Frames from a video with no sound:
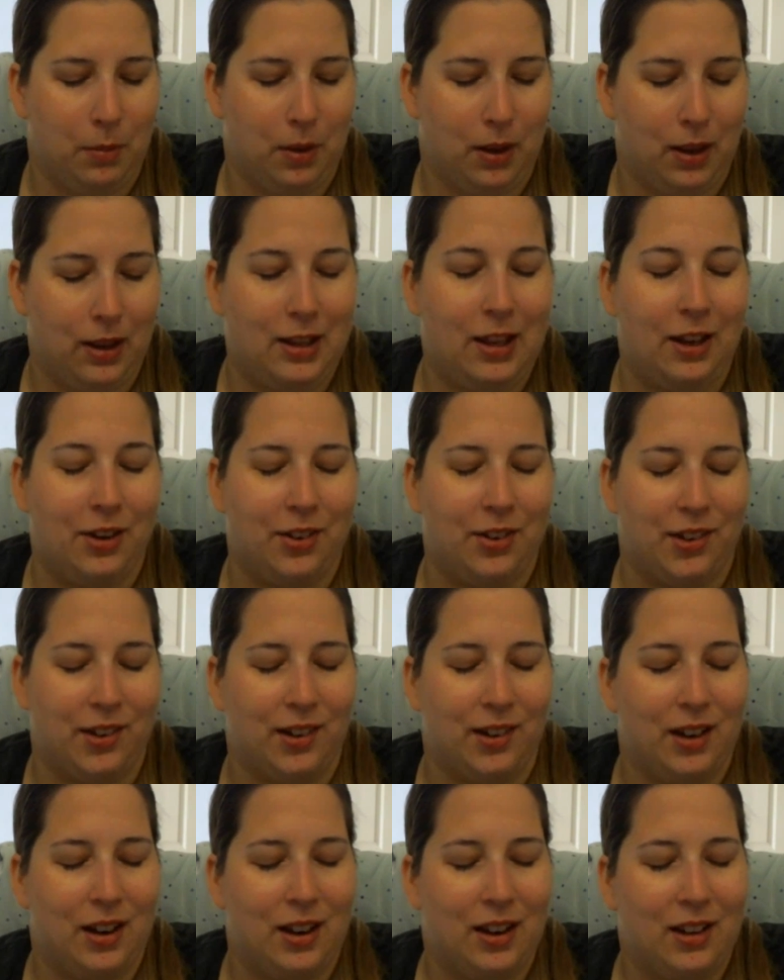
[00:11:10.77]
Because
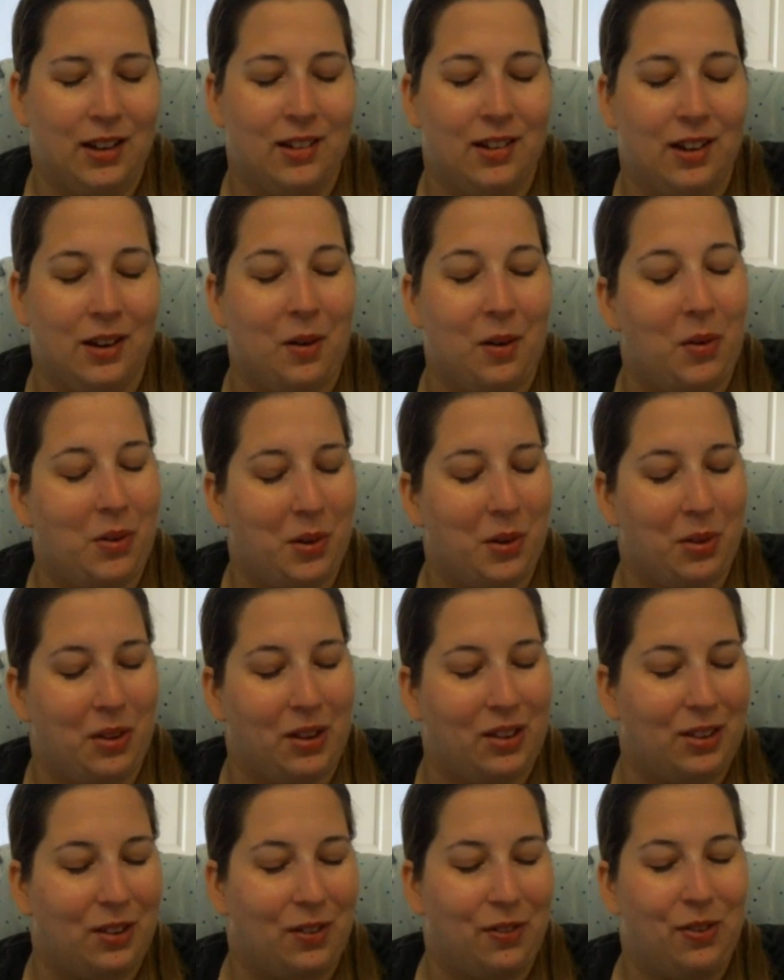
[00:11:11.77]
I also
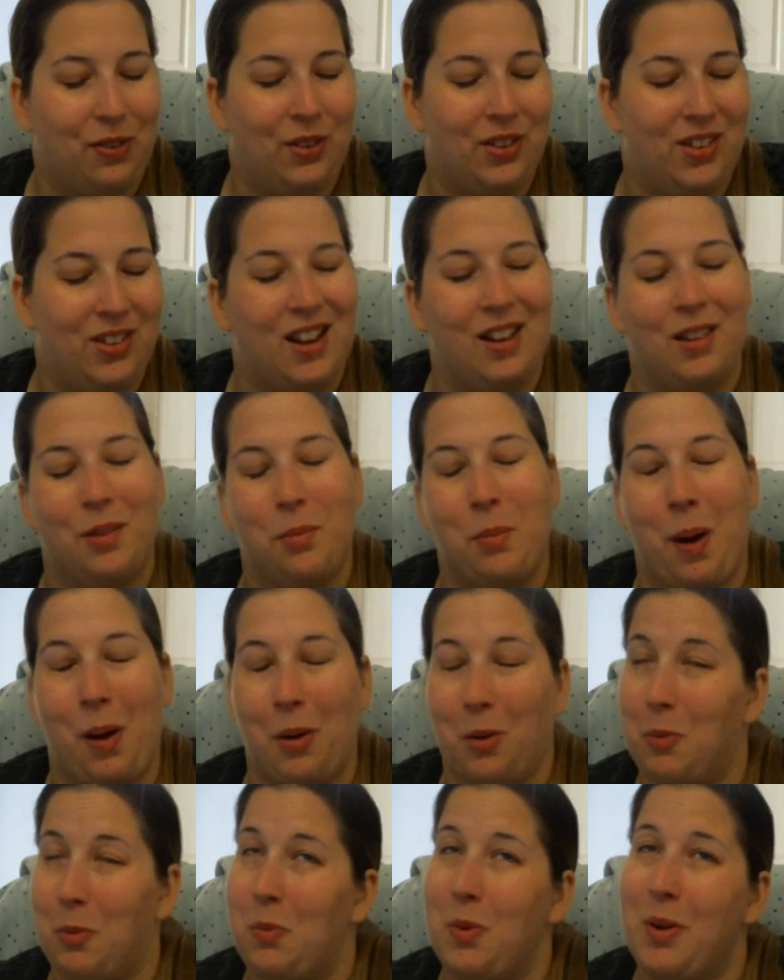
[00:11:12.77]
think the full-size
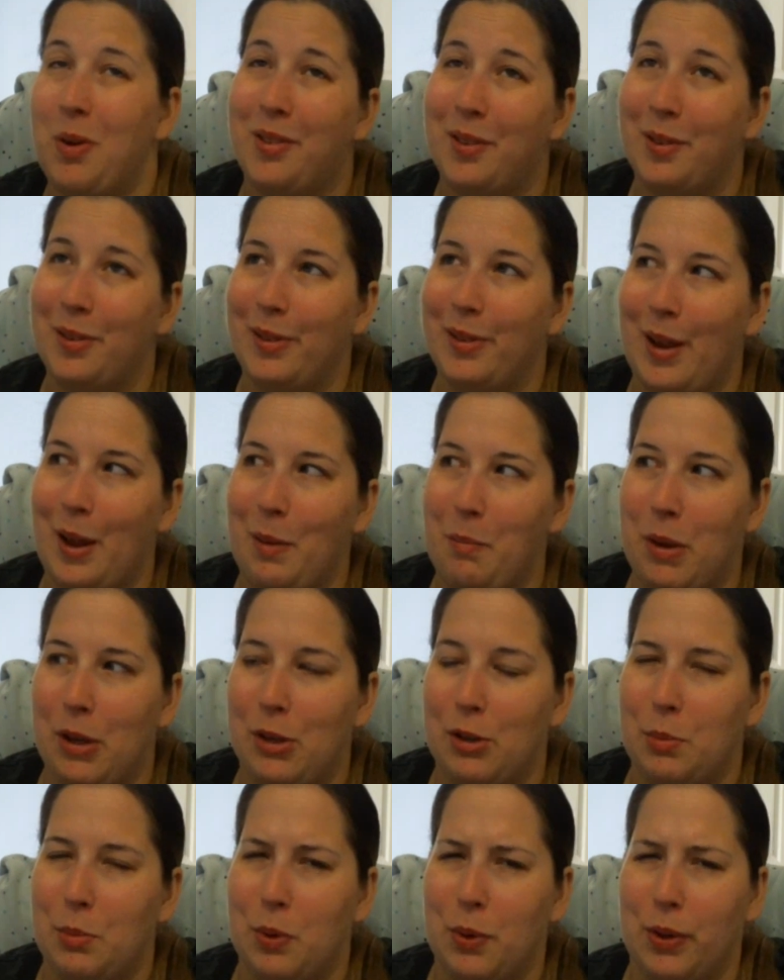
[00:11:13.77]
bottle was not
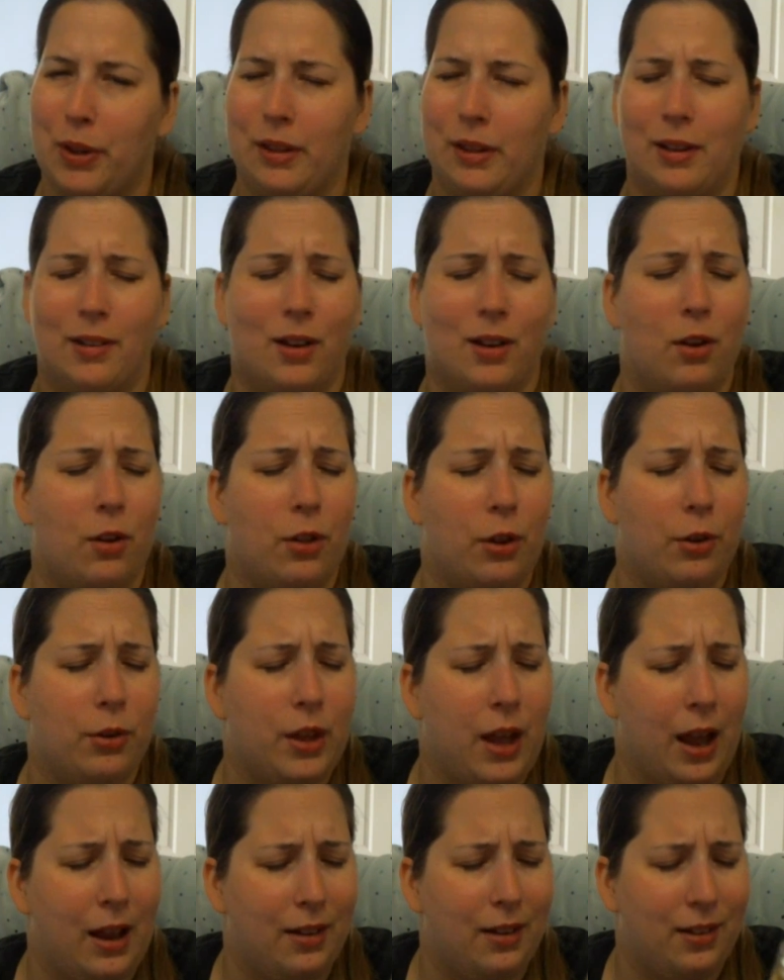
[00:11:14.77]
much more than this. Although
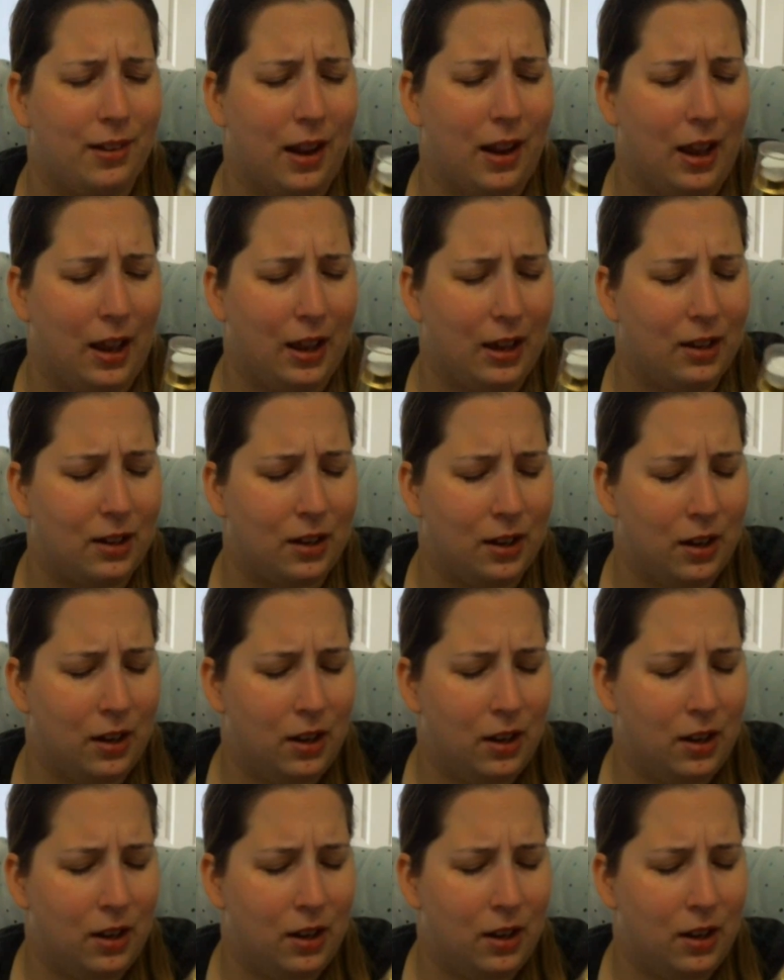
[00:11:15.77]
that said,